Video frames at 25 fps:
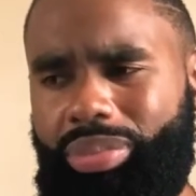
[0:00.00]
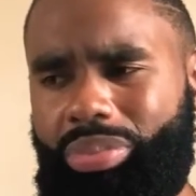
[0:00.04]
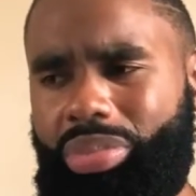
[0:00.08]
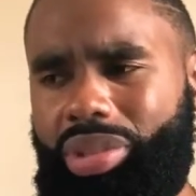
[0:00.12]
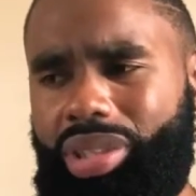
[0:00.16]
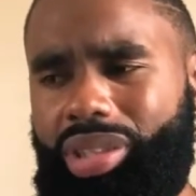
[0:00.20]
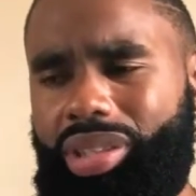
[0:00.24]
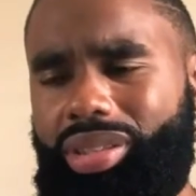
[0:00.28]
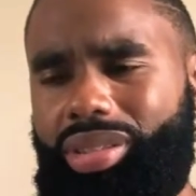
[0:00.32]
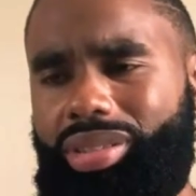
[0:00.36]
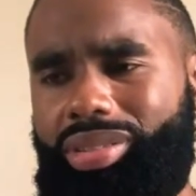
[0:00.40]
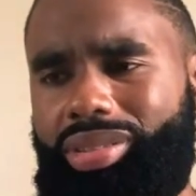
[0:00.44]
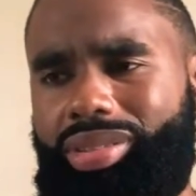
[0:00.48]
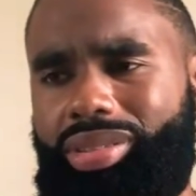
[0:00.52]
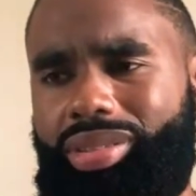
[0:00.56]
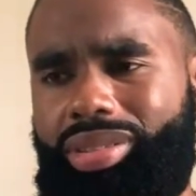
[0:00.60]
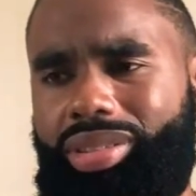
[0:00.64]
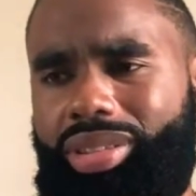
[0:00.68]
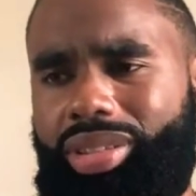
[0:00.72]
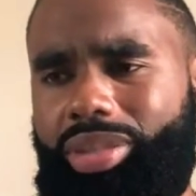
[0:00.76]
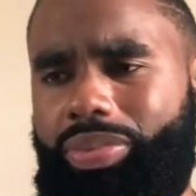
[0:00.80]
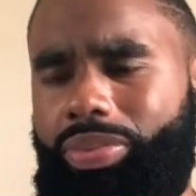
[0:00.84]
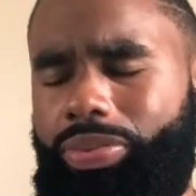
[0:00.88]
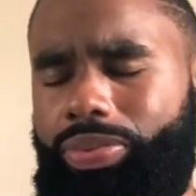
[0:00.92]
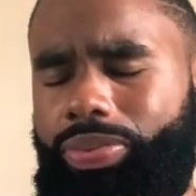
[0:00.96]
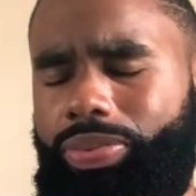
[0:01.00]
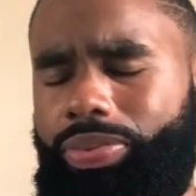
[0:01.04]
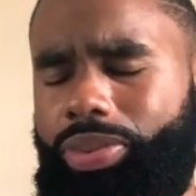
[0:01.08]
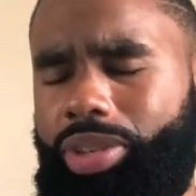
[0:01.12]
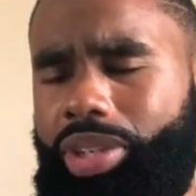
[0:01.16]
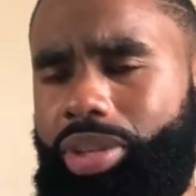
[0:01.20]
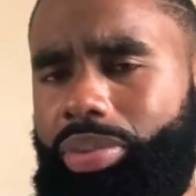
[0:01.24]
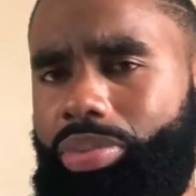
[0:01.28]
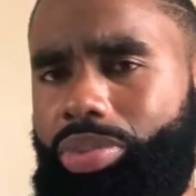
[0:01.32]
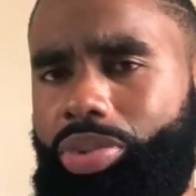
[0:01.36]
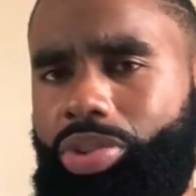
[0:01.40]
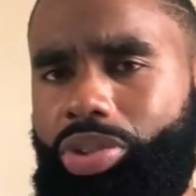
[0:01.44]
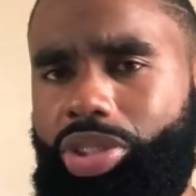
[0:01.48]
but for the
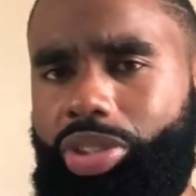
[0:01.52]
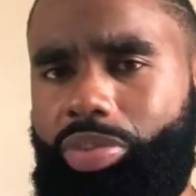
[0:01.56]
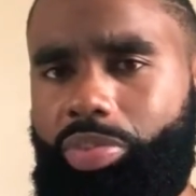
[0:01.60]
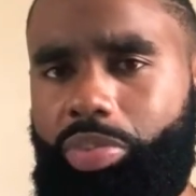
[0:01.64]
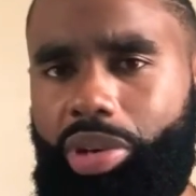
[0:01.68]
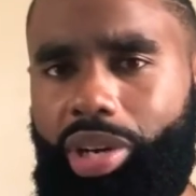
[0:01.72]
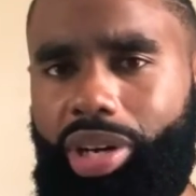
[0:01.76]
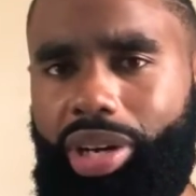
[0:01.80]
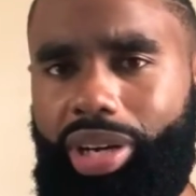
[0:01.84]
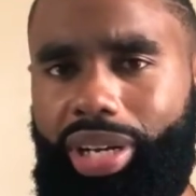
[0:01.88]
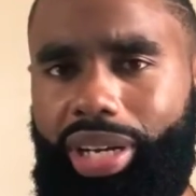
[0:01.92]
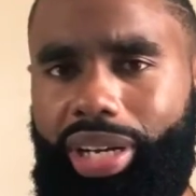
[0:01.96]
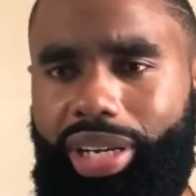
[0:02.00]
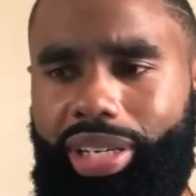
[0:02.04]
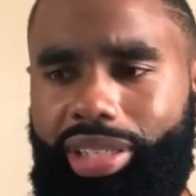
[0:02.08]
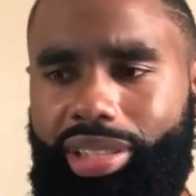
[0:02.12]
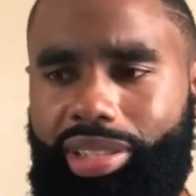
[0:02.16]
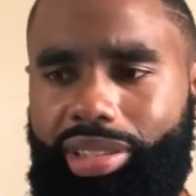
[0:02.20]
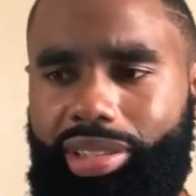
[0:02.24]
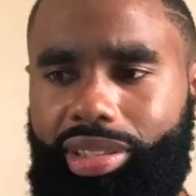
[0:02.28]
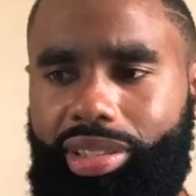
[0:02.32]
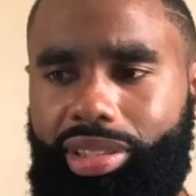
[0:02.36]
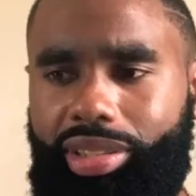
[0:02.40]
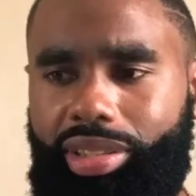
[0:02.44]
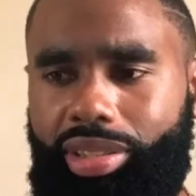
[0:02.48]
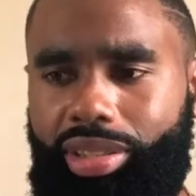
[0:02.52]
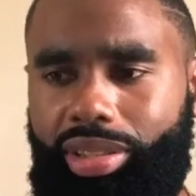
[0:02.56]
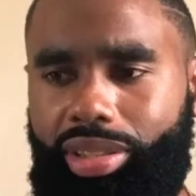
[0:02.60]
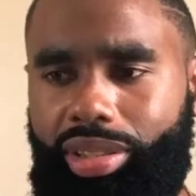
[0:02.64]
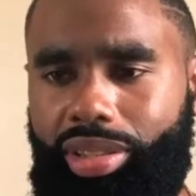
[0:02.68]
most part that is